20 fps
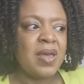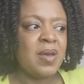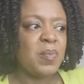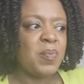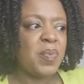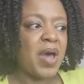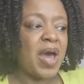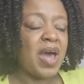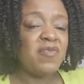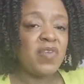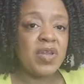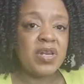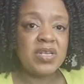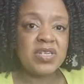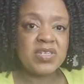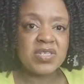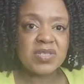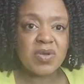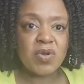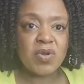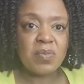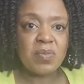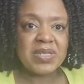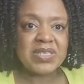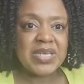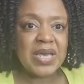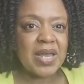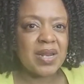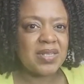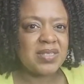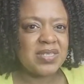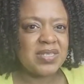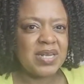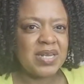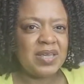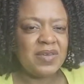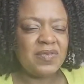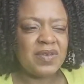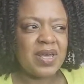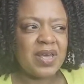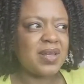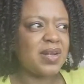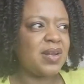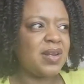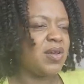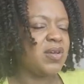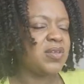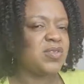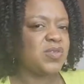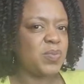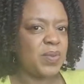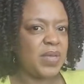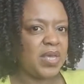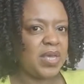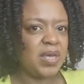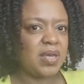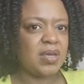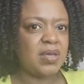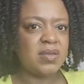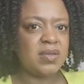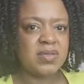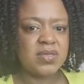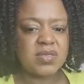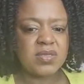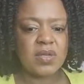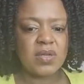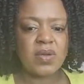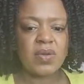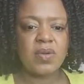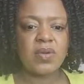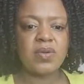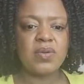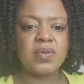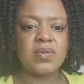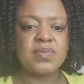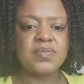but I've only just gone on maternity leave like last week, so